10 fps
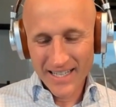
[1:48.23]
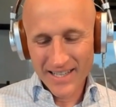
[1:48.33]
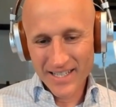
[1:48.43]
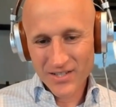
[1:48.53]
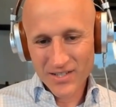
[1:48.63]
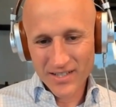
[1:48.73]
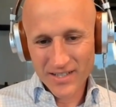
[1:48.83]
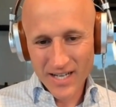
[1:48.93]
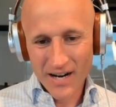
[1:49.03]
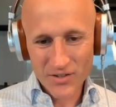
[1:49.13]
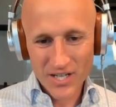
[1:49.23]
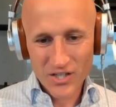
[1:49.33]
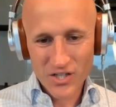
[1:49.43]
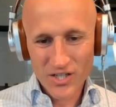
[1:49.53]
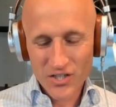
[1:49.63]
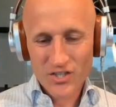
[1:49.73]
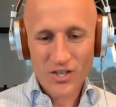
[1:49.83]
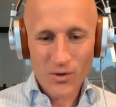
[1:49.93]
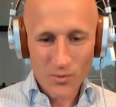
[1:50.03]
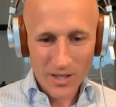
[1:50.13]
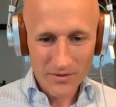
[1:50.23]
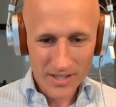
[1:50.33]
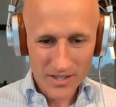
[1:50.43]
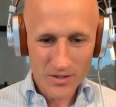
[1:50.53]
This conversation is so relevant